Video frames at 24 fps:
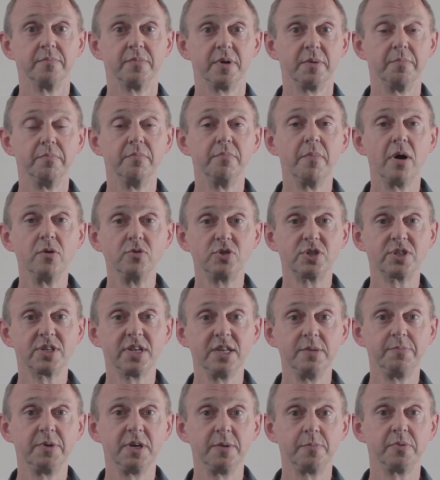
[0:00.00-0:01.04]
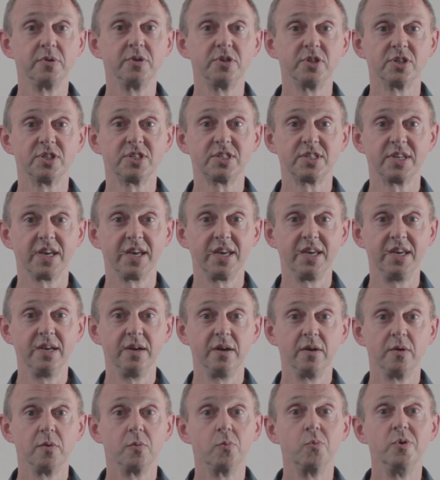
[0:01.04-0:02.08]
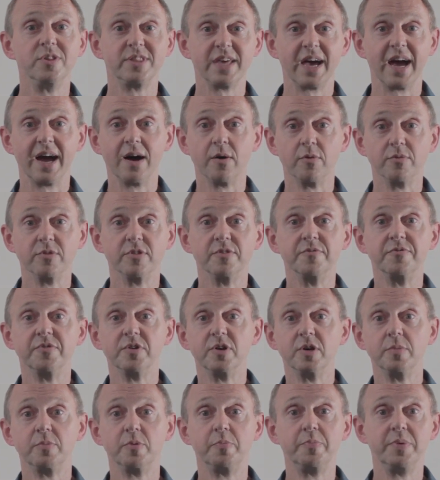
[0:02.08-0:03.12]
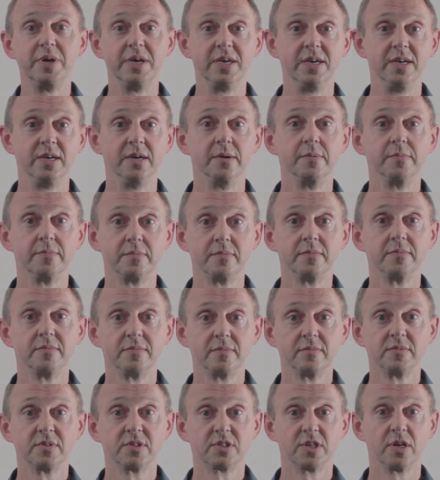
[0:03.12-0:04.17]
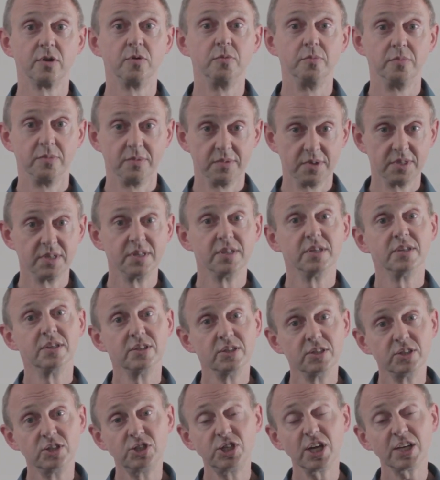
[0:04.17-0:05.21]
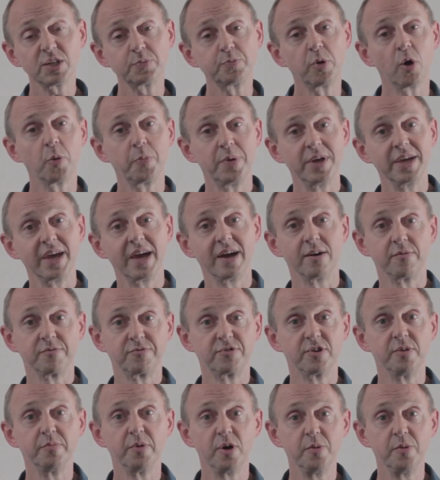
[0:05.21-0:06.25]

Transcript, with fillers: But mostly people just say without the verb be. So, just popping out for a